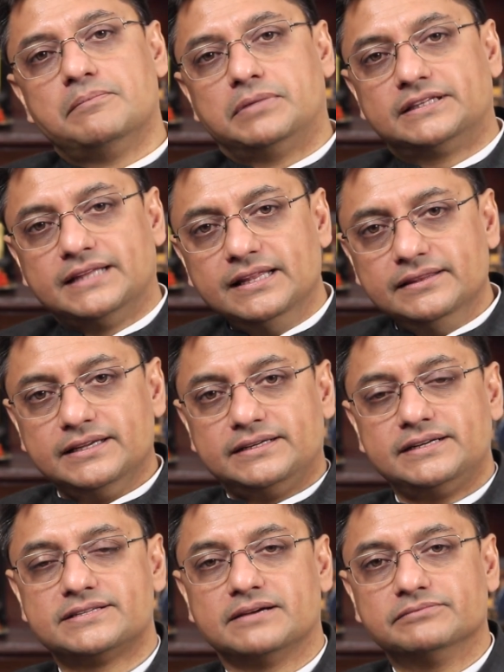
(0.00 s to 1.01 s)
But then they
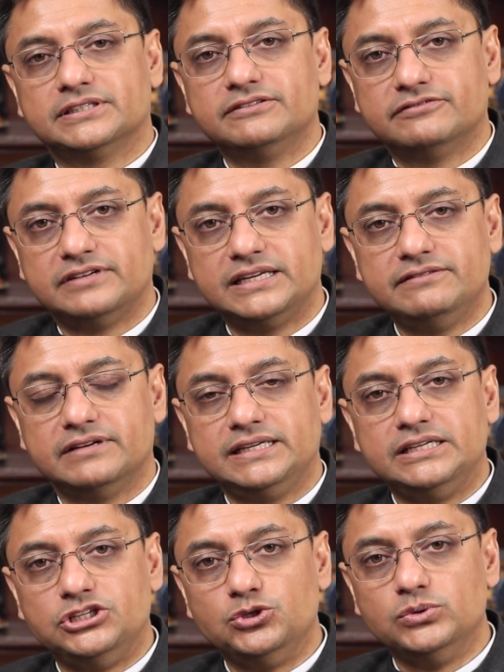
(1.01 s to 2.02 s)
did something very,
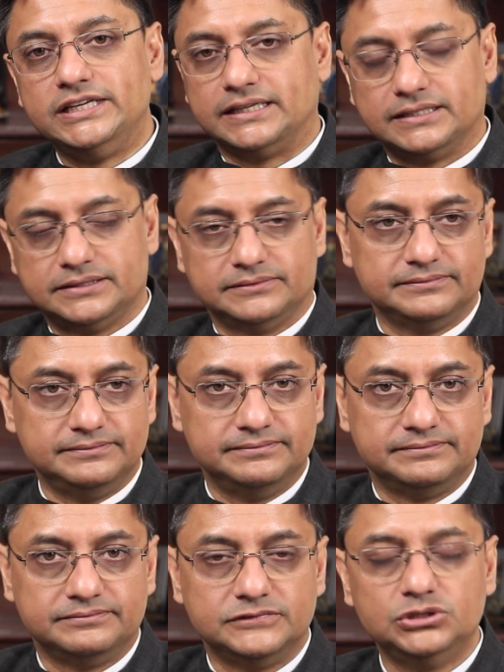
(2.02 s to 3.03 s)
very unique.
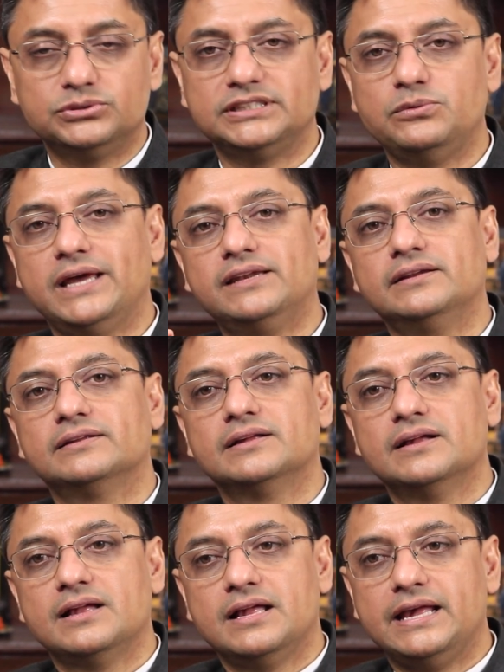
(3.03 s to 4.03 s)
You see, when
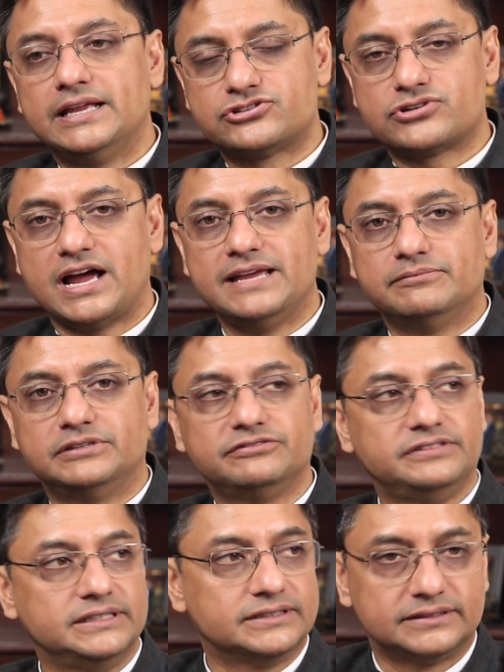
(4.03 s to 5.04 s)
a tribe
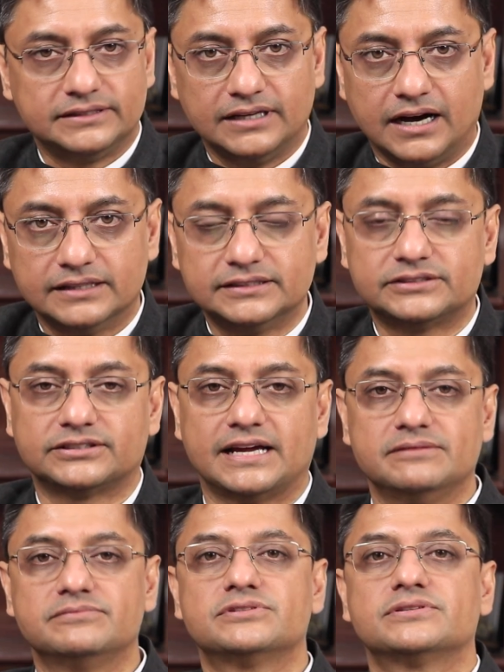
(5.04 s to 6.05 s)
defeated other
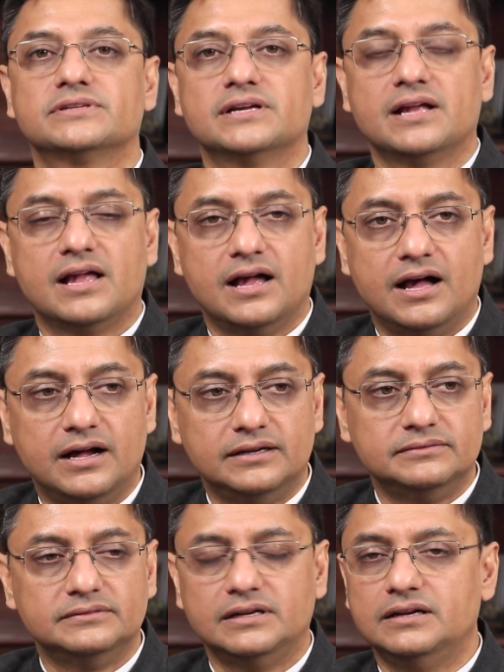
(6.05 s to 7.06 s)
tribes,
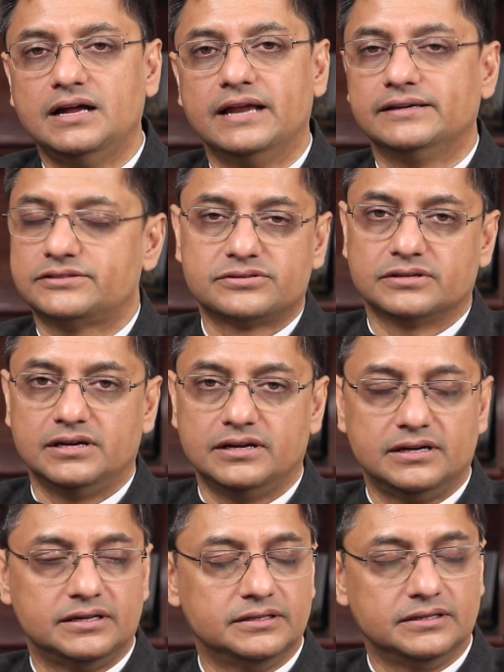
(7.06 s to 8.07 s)
and it's
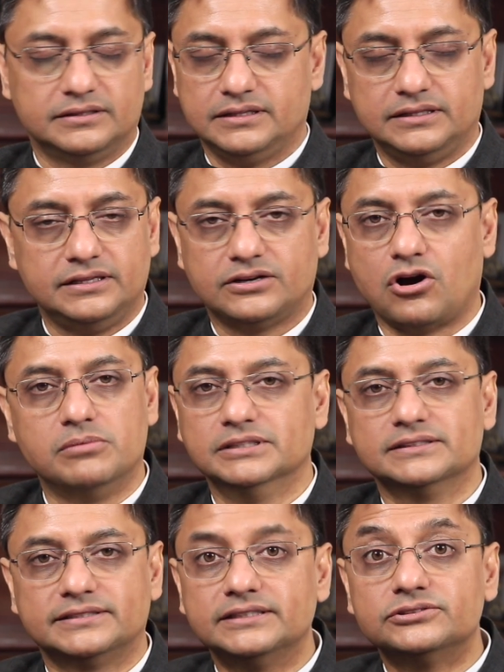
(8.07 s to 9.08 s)
the
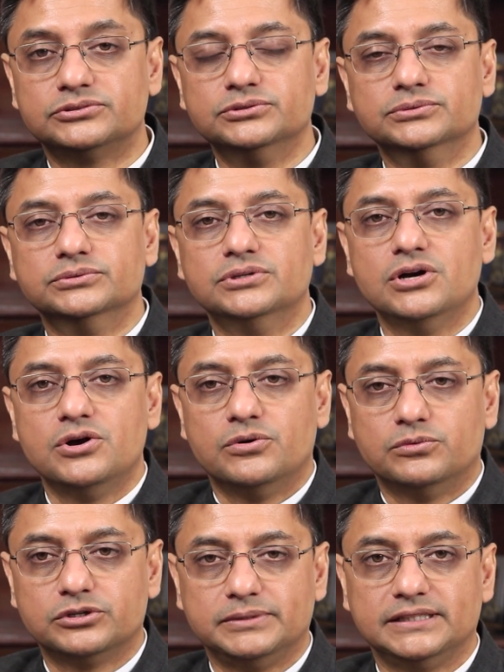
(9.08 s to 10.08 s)
common thing to do
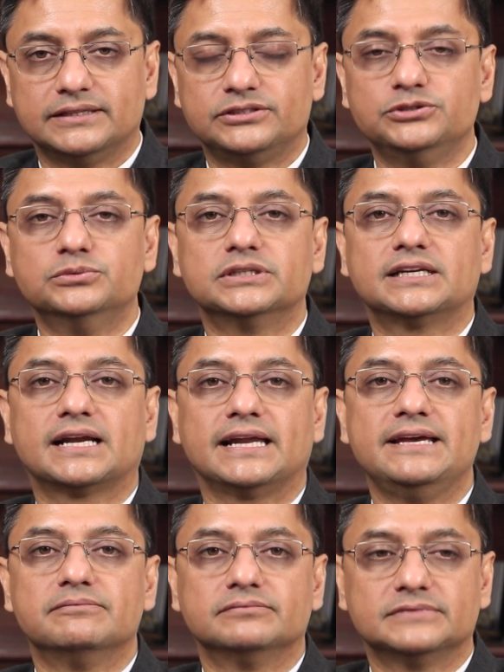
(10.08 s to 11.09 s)
would be that you would
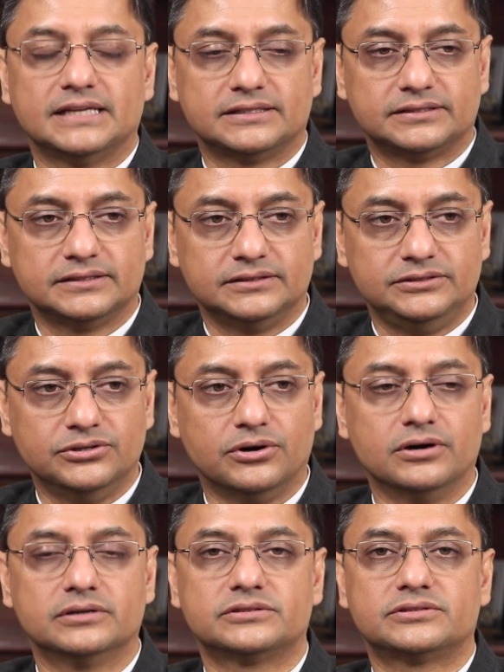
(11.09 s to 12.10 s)
claim that
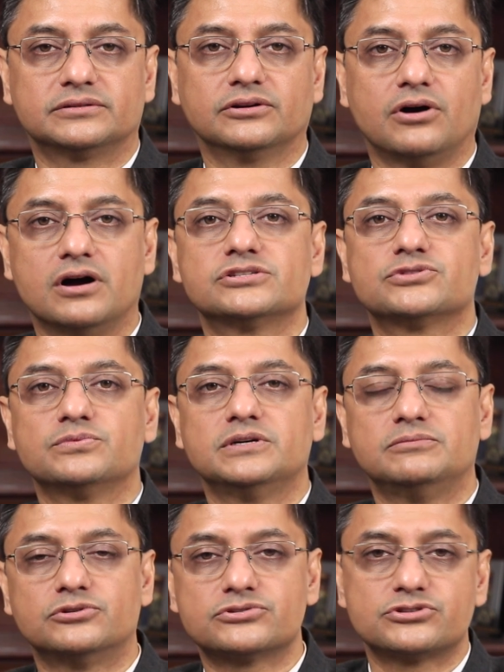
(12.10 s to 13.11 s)
your gods were
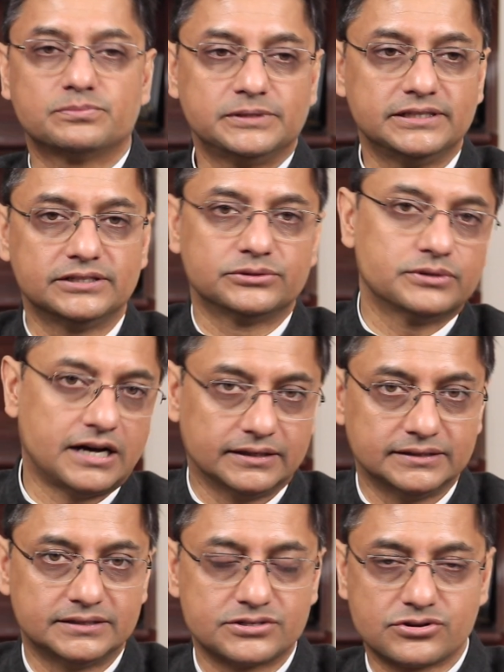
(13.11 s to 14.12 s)
more superior to the
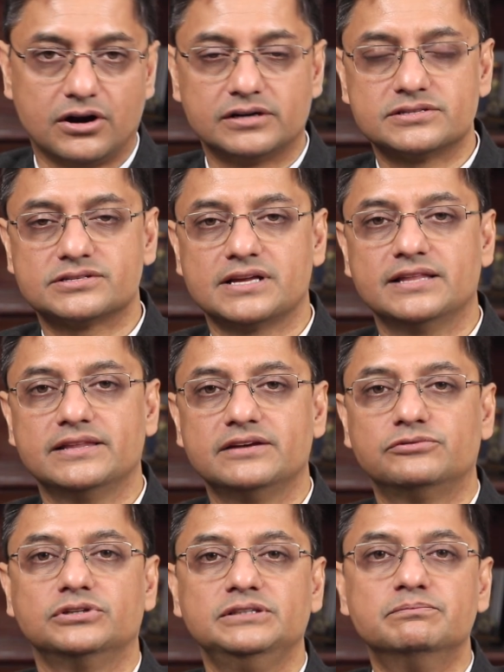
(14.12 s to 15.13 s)
others' gods, and they
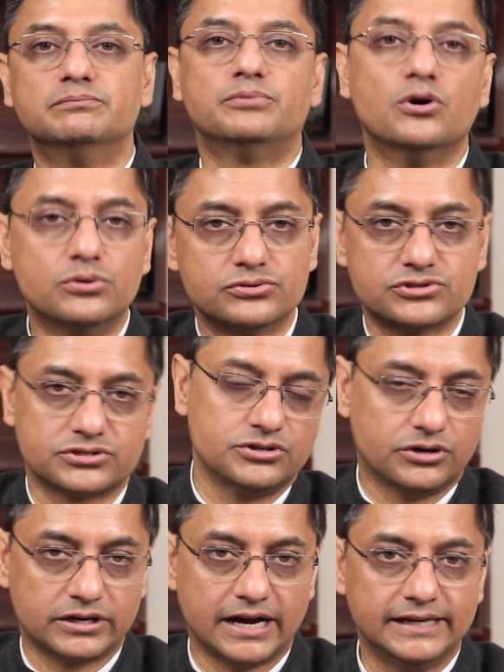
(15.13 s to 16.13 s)
would impose
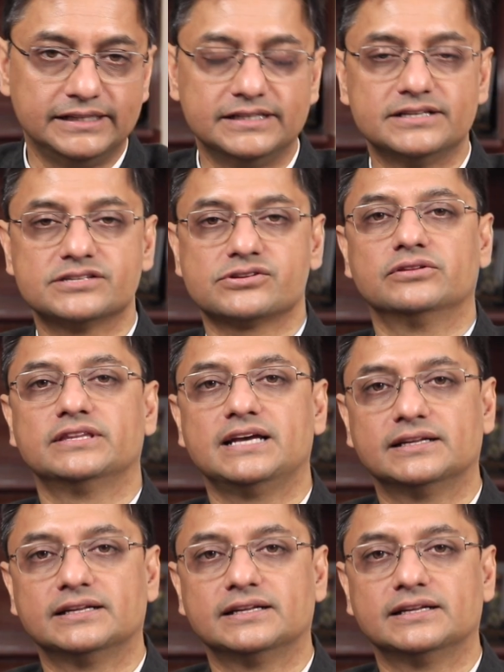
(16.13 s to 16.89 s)
your ideas on the